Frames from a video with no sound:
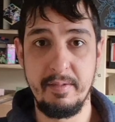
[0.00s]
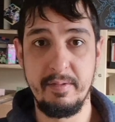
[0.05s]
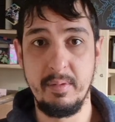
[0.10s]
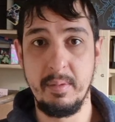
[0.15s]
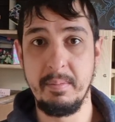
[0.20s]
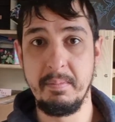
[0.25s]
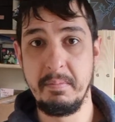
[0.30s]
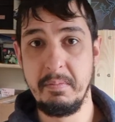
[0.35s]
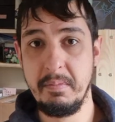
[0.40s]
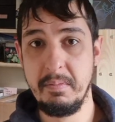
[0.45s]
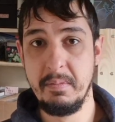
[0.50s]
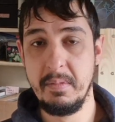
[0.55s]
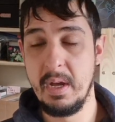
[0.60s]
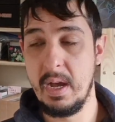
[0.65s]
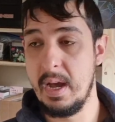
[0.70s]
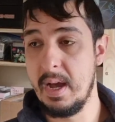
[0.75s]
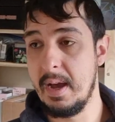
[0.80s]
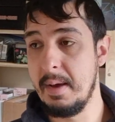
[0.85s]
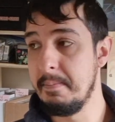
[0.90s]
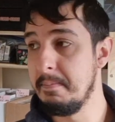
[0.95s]
from,
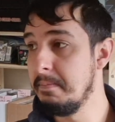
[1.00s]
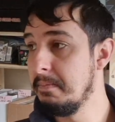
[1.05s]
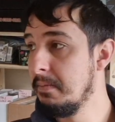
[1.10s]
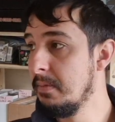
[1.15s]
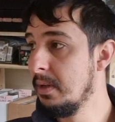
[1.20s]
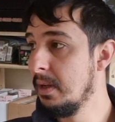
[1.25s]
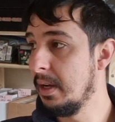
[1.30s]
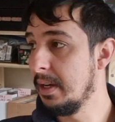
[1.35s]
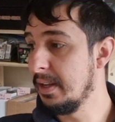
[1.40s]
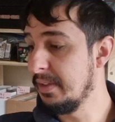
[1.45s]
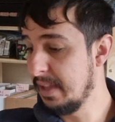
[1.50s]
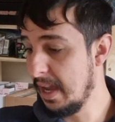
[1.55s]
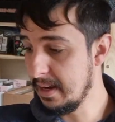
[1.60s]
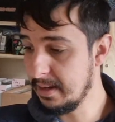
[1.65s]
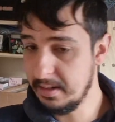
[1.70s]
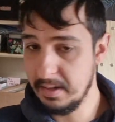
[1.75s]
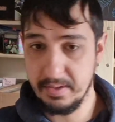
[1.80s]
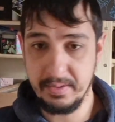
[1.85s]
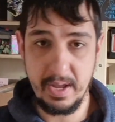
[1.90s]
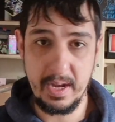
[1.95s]
I need that
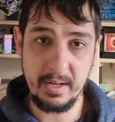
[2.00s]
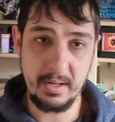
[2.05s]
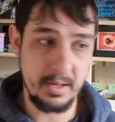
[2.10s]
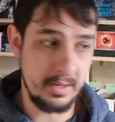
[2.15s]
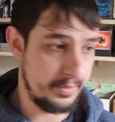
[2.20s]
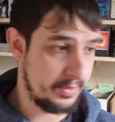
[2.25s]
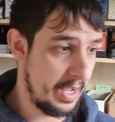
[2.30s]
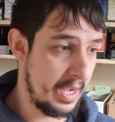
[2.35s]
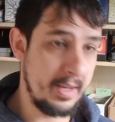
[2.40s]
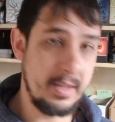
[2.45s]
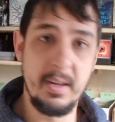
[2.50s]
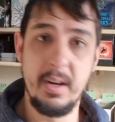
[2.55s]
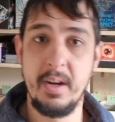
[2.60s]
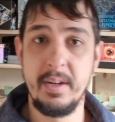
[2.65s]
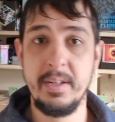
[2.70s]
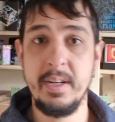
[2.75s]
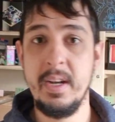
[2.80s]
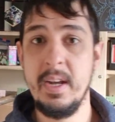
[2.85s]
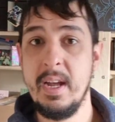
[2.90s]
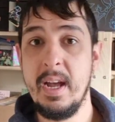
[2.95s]
card, that card, that
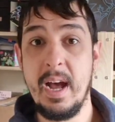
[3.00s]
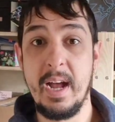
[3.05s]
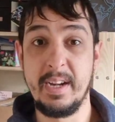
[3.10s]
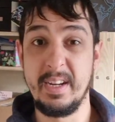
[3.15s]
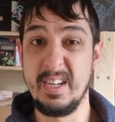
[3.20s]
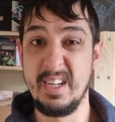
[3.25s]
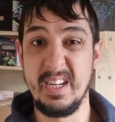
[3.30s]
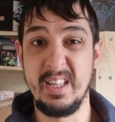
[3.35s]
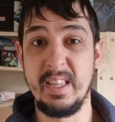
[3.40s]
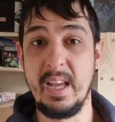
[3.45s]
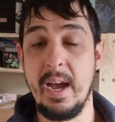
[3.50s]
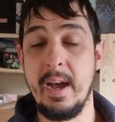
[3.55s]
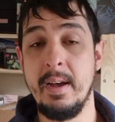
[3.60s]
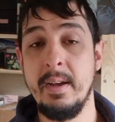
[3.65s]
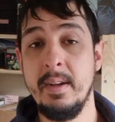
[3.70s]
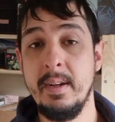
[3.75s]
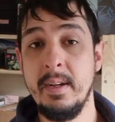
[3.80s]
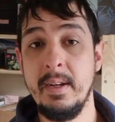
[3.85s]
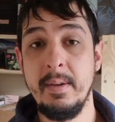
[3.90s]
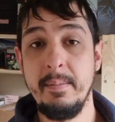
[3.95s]
card, and I need that,
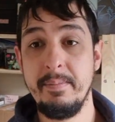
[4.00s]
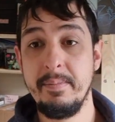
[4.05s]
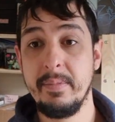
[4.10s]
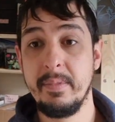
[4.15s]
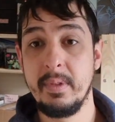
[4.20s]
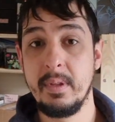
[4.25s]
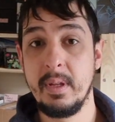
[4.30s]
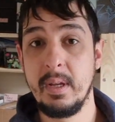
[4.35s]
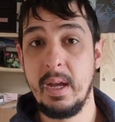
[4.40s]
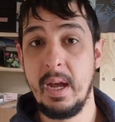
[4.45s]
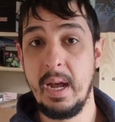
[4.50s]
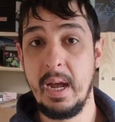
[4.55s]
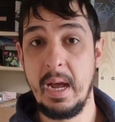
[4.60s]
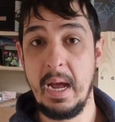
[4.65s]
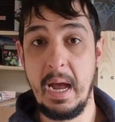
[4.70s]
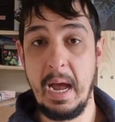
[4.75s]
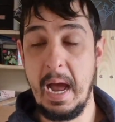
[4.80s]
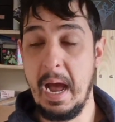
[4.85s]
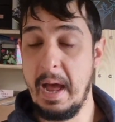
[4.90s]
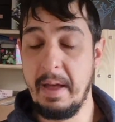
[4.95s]

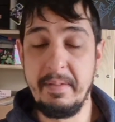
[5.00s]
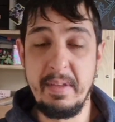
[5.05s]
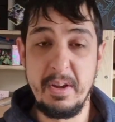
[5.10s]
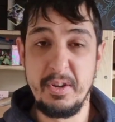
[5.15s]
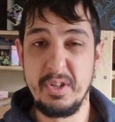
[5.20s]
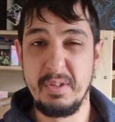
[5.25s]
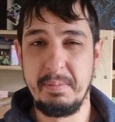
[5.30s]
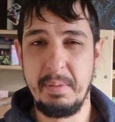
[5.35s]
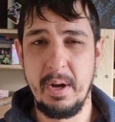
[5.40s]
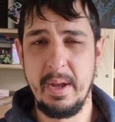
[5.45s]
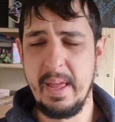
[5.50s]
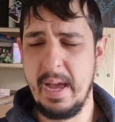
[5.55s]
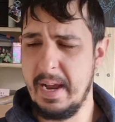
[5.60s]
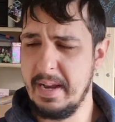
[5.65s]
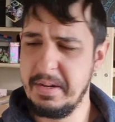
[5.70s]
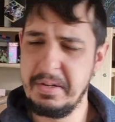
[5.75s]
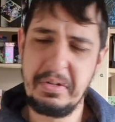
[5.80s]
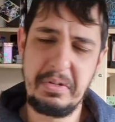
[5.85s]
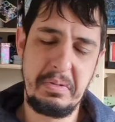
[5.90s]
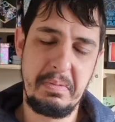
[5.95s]
and they'll just buy that,
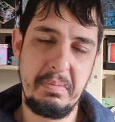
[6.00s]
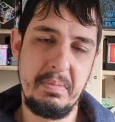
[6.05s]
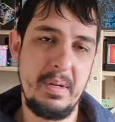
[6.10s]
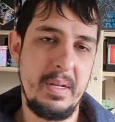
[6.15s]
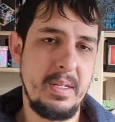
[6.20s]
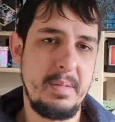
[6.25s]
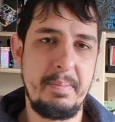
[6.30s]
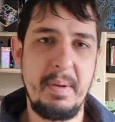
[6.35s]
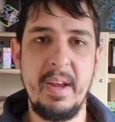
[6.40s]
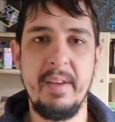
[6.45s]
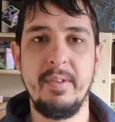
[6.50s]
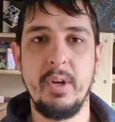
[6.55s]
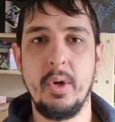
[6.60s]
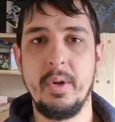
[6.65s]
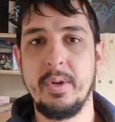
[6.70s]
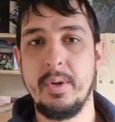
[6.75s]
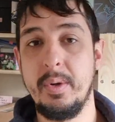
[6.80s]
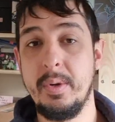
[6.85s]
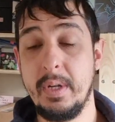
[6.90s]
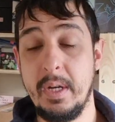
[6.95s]
and it's a bit of an odd
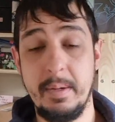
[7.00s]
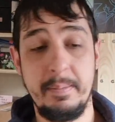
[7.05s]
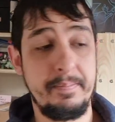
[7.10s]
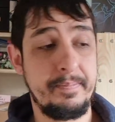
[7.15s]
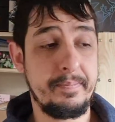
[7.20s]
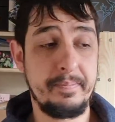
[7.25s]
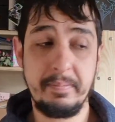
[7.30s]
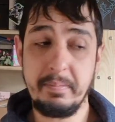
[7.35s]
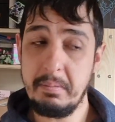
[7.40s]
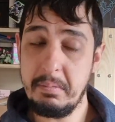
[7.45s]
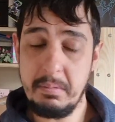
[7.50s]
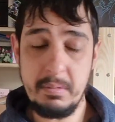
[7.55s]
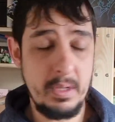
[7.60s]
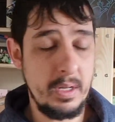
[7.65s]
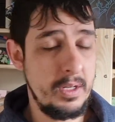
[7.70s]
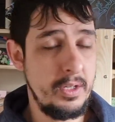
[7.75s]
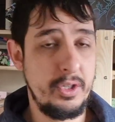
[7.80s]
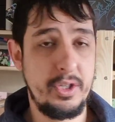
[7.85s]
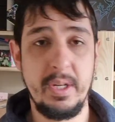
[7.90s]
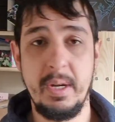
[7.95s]
order,
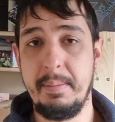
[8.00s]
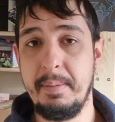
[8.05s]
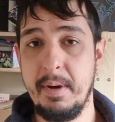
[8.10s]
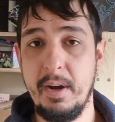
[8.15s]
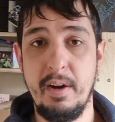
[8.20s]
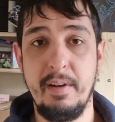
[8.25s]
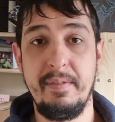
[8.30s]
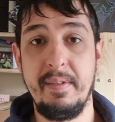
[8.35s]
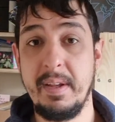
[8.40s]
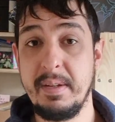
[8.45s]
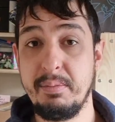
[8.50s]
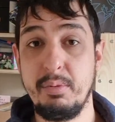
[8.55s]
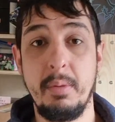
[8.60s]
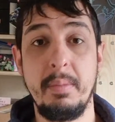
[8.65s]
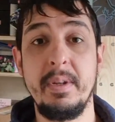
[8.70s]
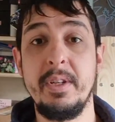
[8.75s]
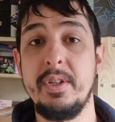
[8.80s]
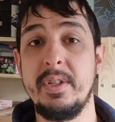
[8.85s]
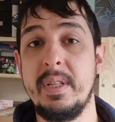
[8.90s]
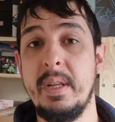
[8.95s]
ship it off. That's
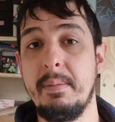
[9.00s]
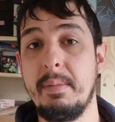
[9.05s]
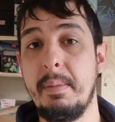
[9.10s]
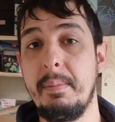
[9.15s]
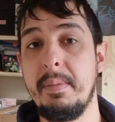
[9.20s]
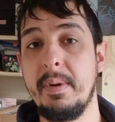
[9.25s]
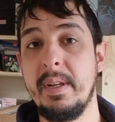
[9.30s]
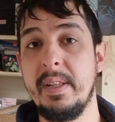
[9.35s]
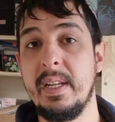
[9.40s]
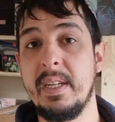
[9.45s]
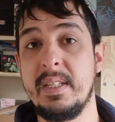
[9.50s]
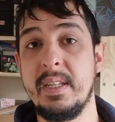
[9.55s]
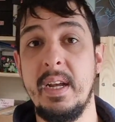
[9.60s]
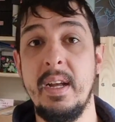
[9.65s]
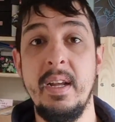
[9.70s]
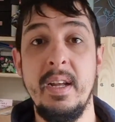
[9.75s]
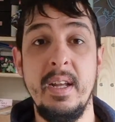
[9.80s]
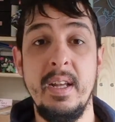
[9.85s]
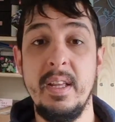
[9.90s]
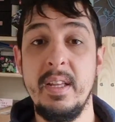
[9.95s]
probably just them completing their set.
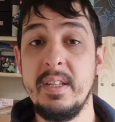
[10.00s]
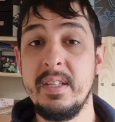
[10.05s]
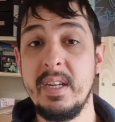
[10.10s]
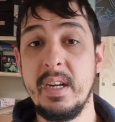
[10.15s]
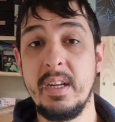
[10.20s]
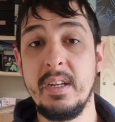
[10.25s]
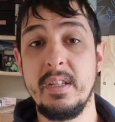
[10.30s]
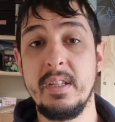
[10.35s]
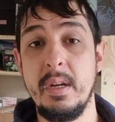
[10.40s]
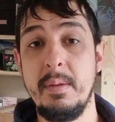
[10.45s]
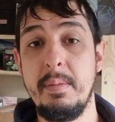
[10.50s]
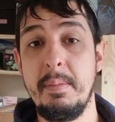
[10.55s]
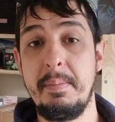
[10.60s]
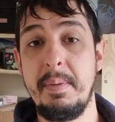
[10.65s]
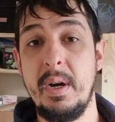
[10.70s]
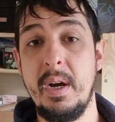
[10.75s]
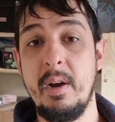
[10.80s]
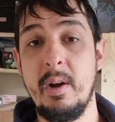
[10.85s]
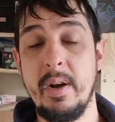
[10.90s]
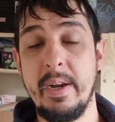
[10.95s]
Second type of
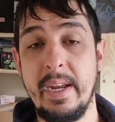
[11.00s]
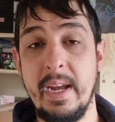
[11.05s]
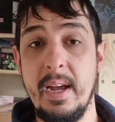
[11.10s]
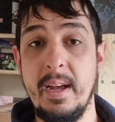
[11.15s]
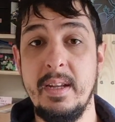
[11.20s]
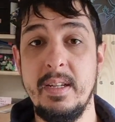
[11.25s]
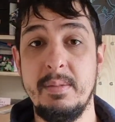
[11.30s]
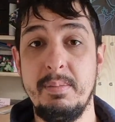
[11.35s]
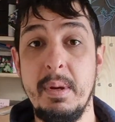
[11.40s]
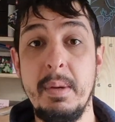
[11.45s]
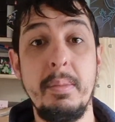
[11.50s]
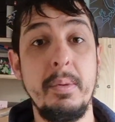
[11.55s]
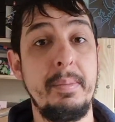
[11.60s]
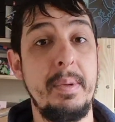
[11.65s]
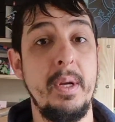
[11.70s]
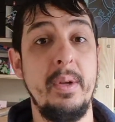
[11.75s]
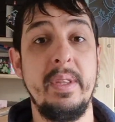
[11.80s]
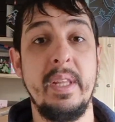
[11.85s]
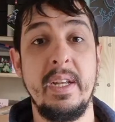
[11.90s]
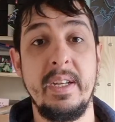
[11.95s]
buyer I get is people
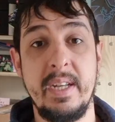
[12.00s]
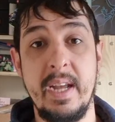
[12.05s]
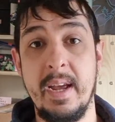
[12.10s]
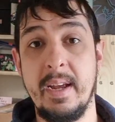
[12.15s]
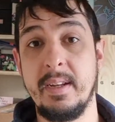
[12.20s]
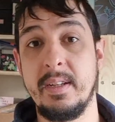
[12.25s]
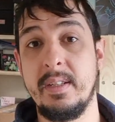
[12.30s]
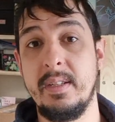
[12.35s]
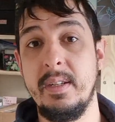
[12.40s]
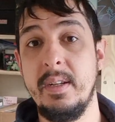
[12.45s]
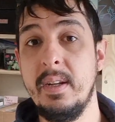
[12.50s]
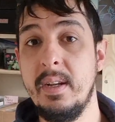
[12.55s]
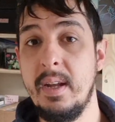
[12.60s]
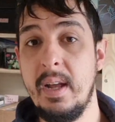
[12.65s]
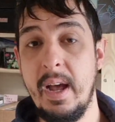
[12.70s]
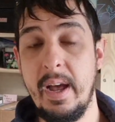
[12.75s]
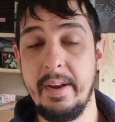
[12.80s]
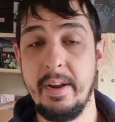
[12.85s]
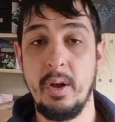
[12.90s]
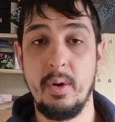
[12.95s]
building their decks,
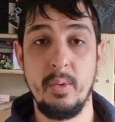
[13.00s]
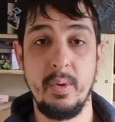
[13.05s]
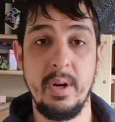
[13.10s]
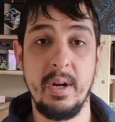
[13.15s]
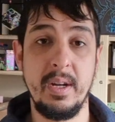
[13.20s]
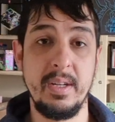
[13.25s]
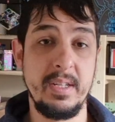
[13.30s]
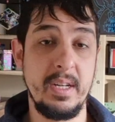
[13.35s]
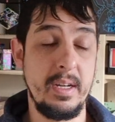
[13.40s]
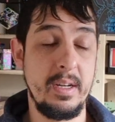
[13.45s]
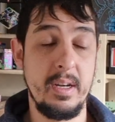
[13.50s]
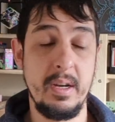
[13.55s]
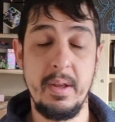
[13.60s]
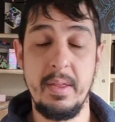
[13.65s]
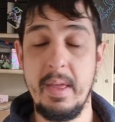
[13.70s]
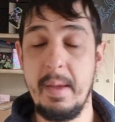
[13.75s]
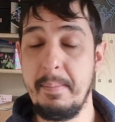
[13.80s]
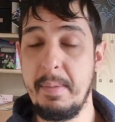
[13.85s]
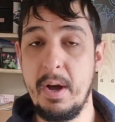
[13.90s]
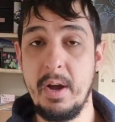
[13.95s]
and I'll realise that, you know,
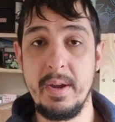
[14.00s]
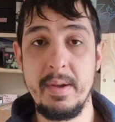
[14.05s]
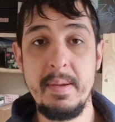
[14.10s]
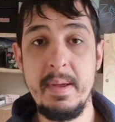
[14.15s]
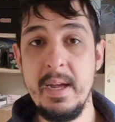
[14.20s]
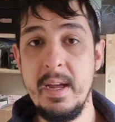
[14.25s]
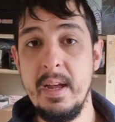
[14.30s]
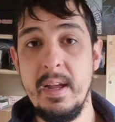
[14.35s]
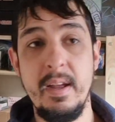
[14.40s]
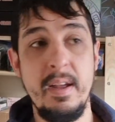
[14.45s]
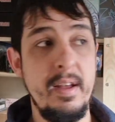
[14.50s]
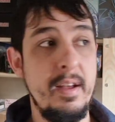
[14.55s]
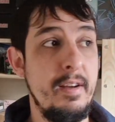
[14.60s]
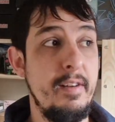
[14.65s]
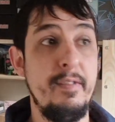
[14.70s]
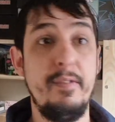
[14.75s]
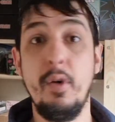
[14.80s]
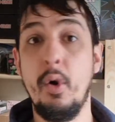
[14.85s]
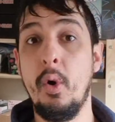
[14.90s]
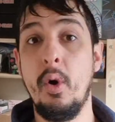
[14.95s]
they buy
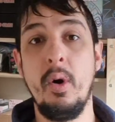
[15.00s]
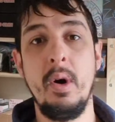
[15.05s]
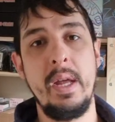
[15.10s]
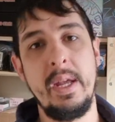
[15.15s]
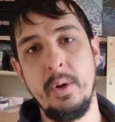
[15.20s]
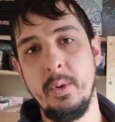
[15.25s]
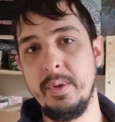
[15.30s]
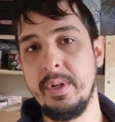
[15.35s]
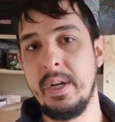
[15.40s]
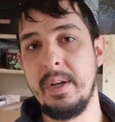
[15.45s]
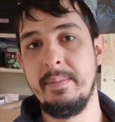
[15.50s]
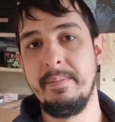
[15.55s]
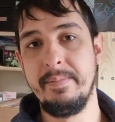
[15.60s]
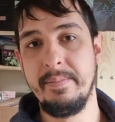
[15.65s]
4 Hilda.